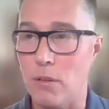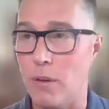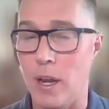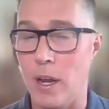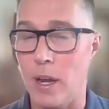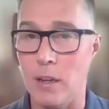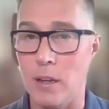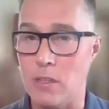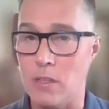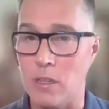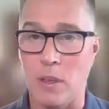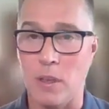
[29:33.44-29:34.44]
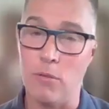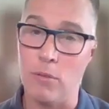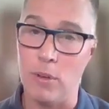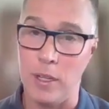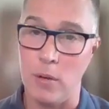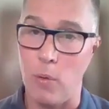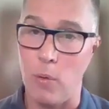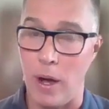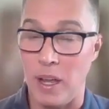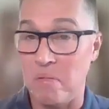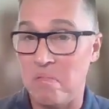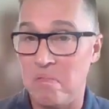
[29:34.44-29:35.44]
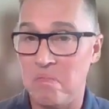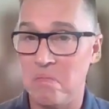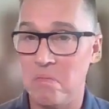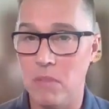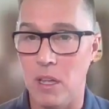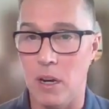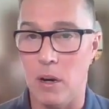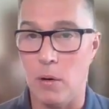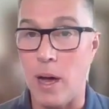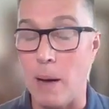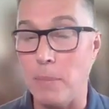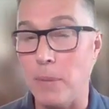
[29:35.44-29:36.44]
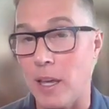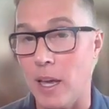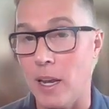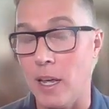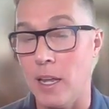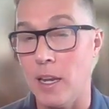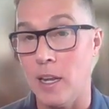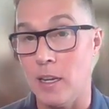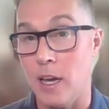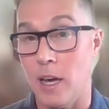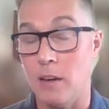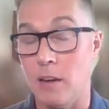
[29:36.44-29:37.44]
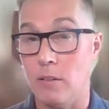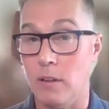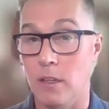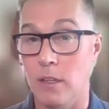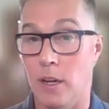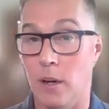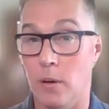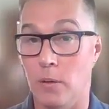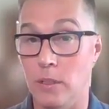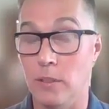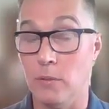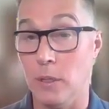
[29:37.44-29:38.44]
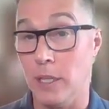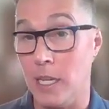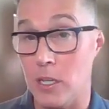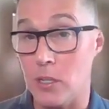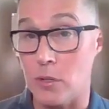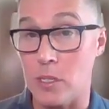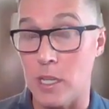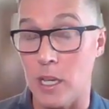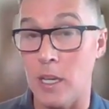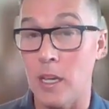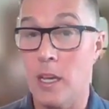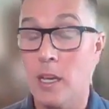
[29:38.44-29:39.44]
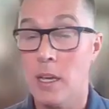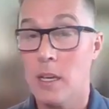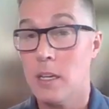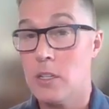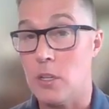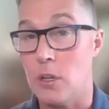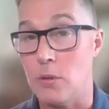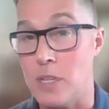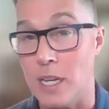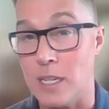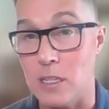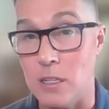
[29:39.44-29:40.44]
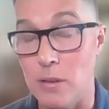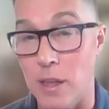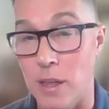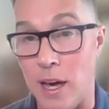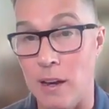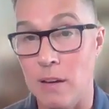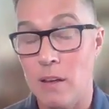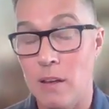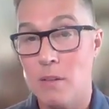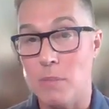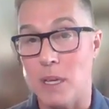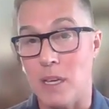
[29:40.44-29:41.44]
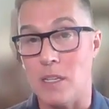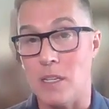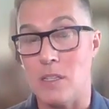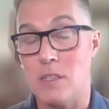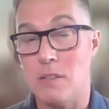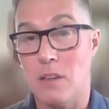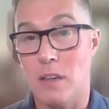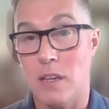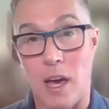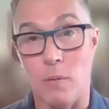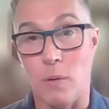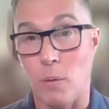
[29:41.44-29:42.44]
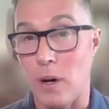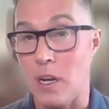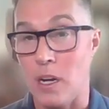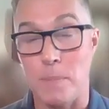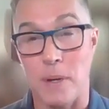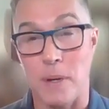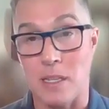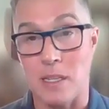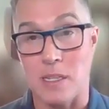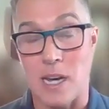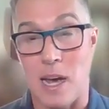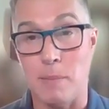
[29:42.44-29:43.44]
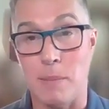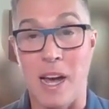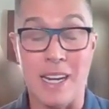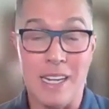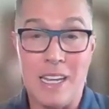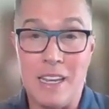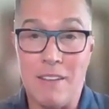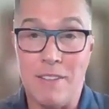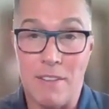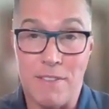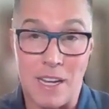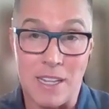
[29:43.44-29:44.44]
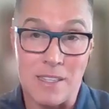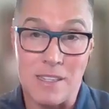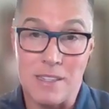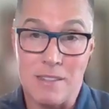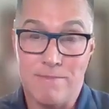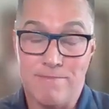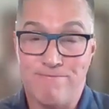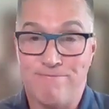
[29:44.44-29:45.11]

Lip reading: created something really quite, you know, complicated and yet, you know, really interesting. Chose not to do that because, yeah, we're working up against a timeline, even if that's,